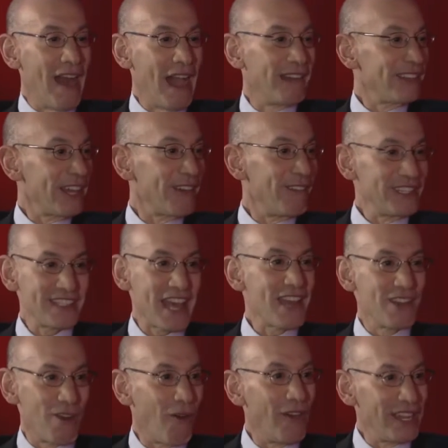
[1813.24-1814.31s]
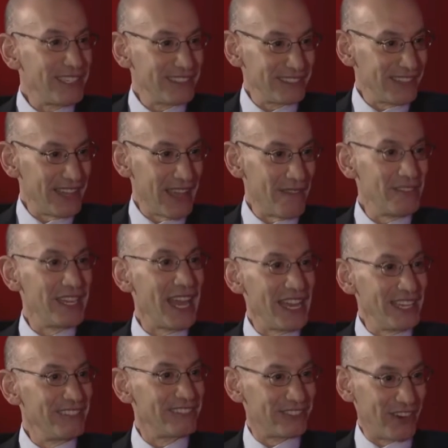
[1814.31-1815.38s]
around like, what's that noise
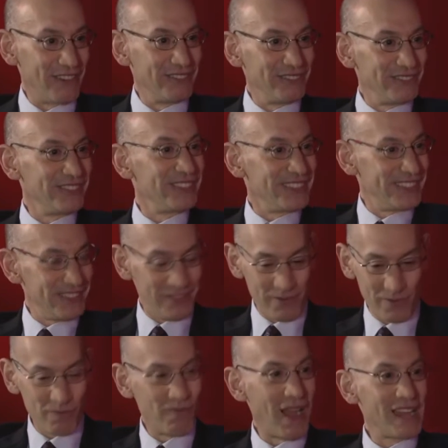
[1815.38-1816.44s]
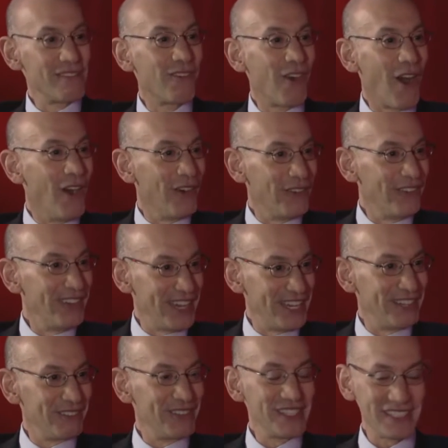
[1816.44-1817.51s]
emanating from my row? And
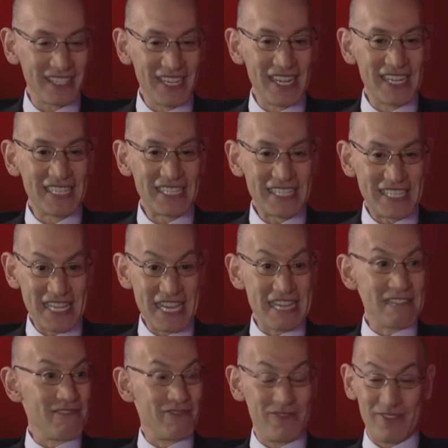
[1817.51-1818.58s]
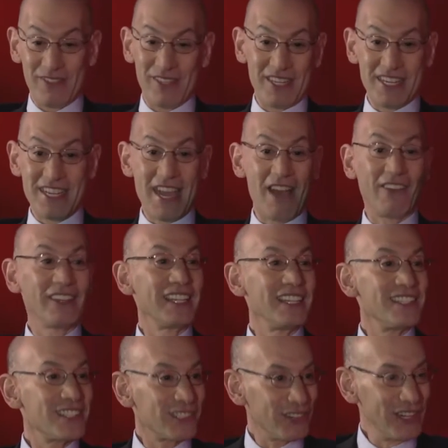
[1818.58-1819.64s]
it was Steve yelling and
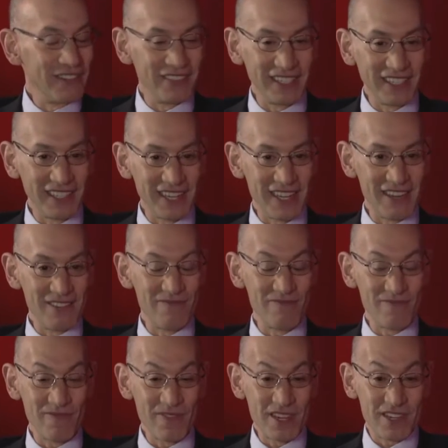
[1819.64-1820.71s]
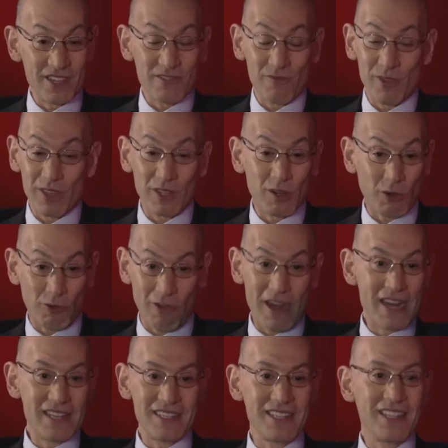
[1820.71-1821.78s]
screaming and just with
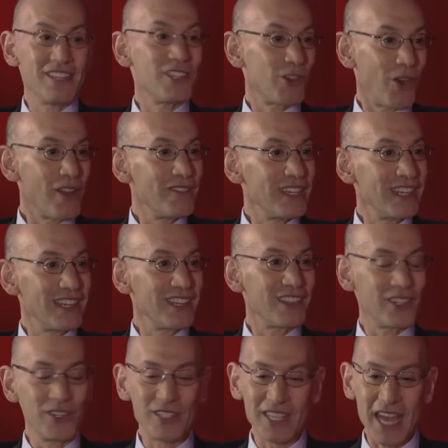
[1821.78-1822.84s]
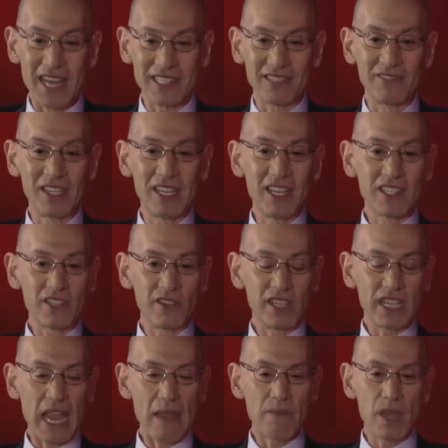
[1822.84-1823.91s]
crazy enjoyment and enthusiasm during the
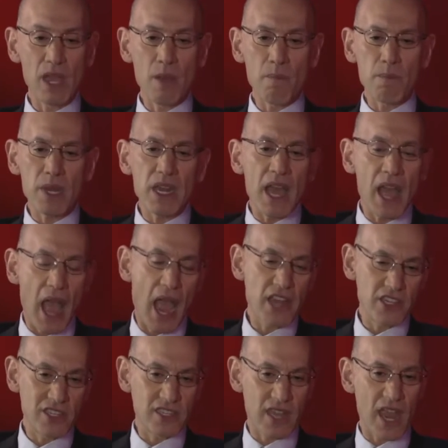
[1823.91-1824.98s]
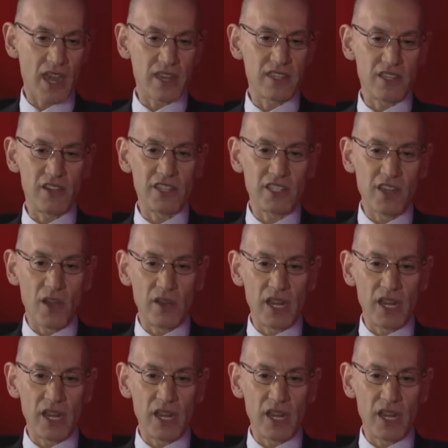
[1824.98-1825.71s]
game. But uh, I should say on a serious note,